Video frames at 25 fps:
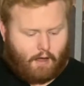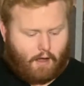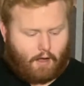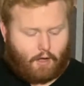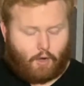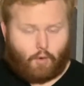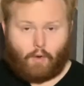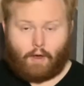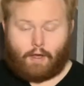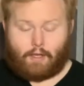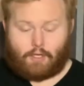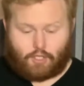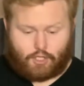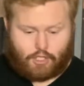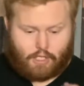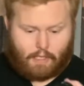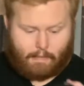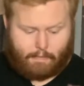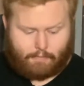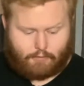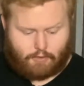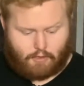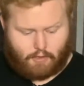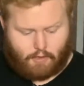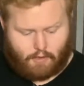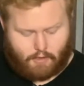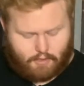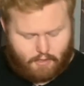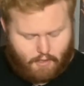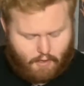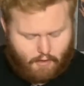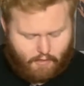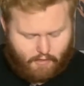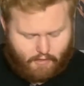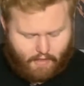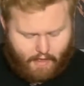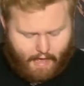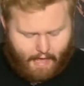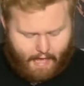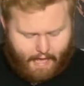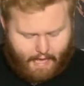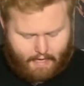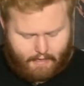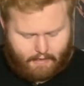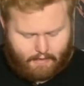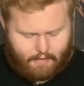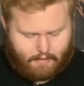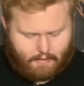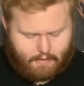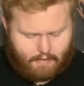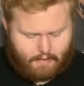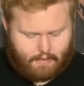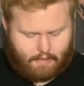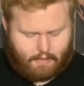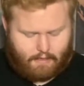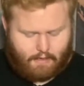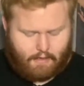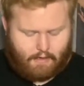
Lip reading: quite cheap. So there's that.